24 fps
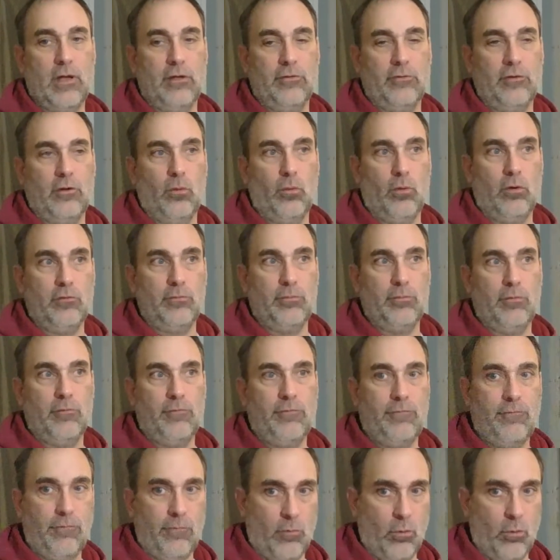as I was
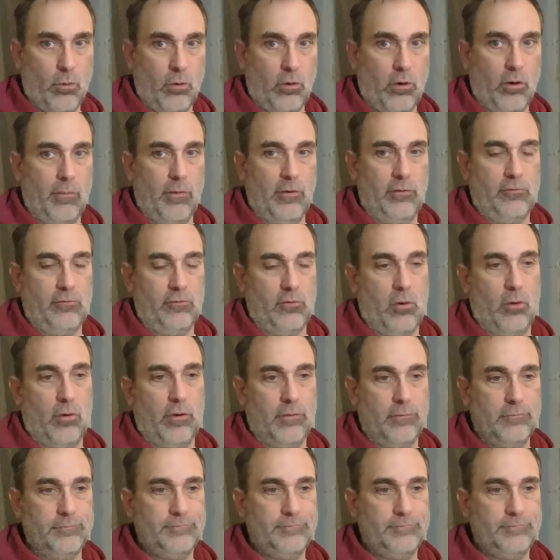before my stroke.